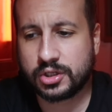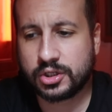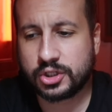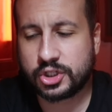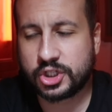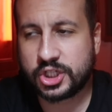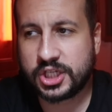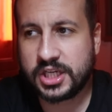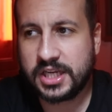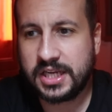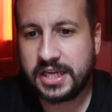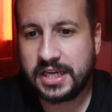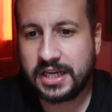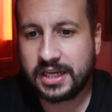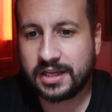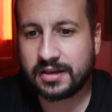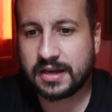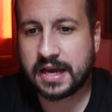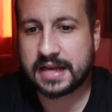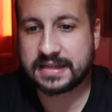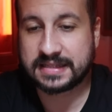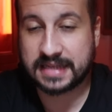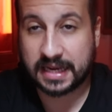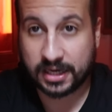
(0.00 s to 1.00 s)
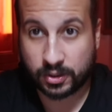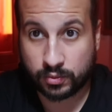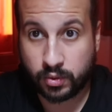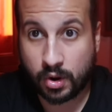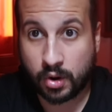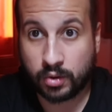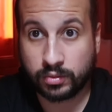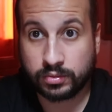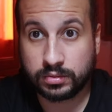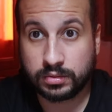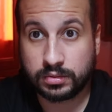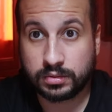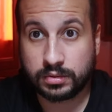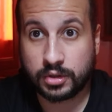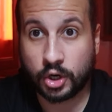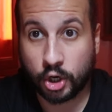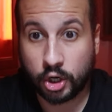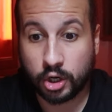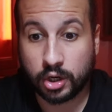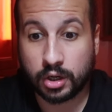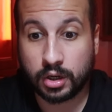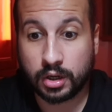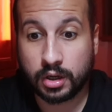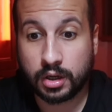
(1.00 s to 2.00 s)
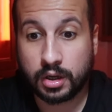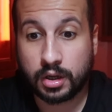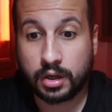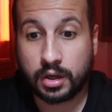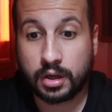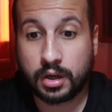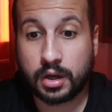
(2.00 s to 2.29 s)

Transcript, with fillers: she, as I quote her,